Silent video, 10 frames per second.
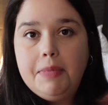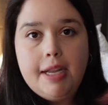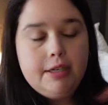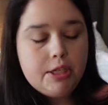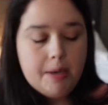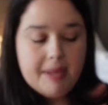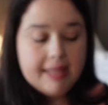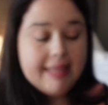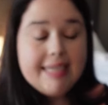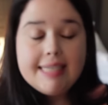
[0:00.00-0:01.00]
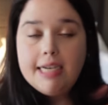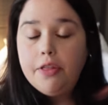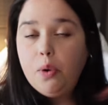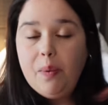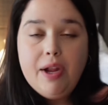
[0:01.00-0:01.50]
there's going to be at least
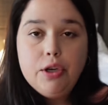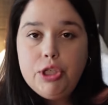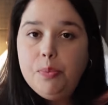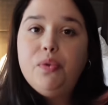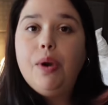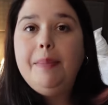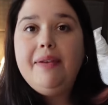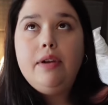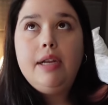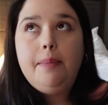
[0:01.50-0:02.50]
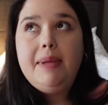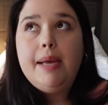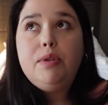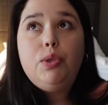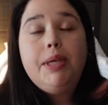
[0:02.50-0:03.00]
another week or two before I'm even going to be
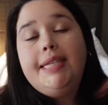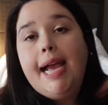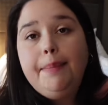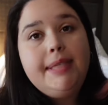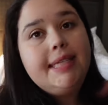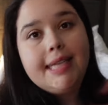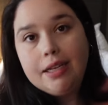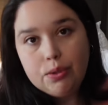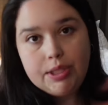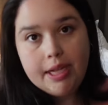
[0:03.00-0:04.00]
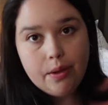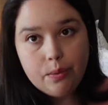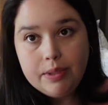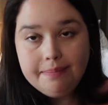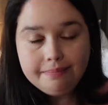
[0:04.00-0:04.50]
able to attempt to schedule to
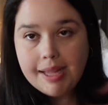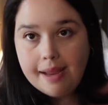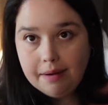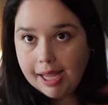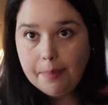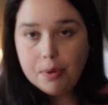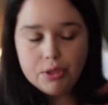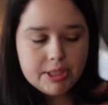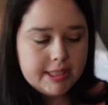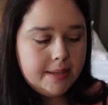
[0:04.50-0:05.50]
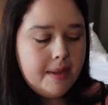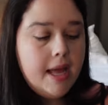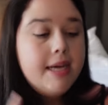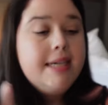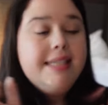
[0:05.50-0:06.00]
go and like purchase them.
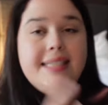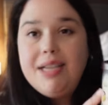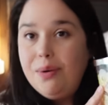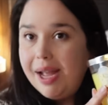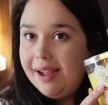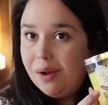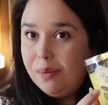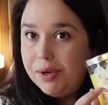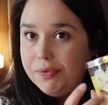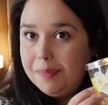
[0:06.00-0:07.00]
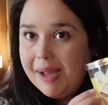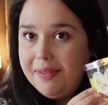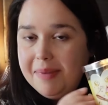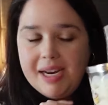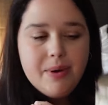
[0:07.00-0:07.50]
So I got one from Bath
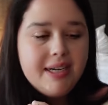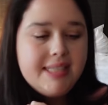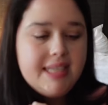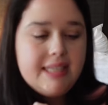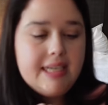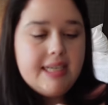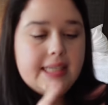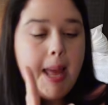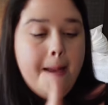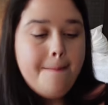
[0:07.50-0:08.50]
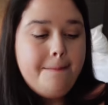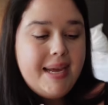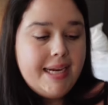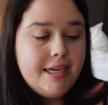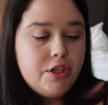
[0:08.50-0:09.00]
& Body Works. This is
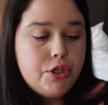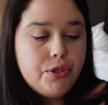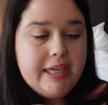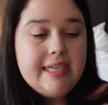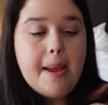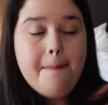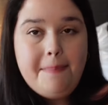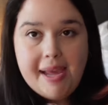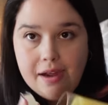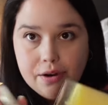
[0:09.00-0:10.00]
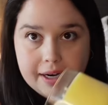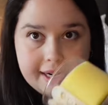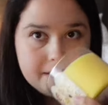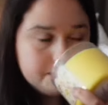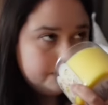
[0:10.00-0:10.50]
Main Street
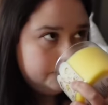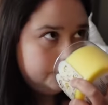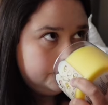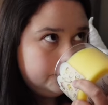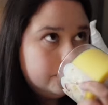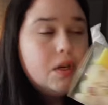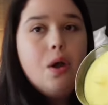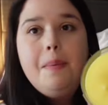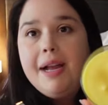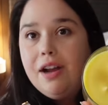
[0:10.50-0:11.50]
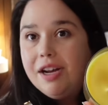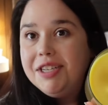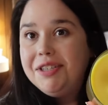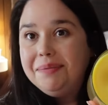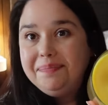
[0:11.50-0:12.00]
Bakery. Oh my
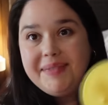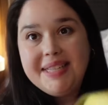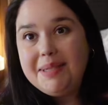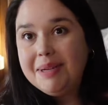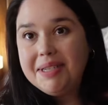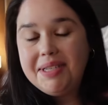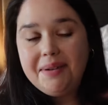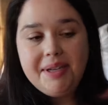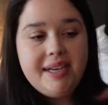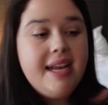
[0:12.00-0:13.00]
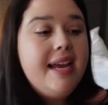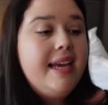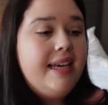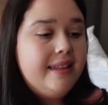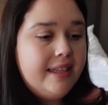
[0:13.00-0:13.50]
gosh. It smells so good.
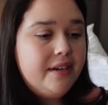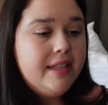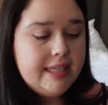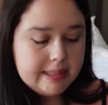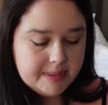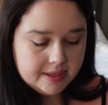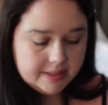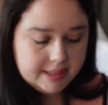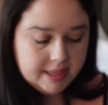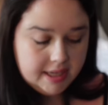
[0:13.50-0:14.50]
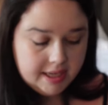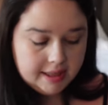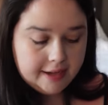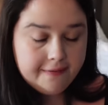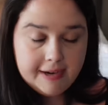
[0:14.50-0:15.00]
It literally smells
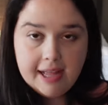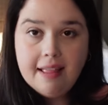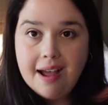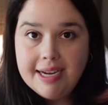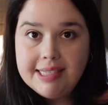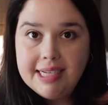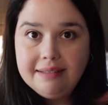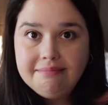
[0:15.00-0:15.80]
like vanilla icing.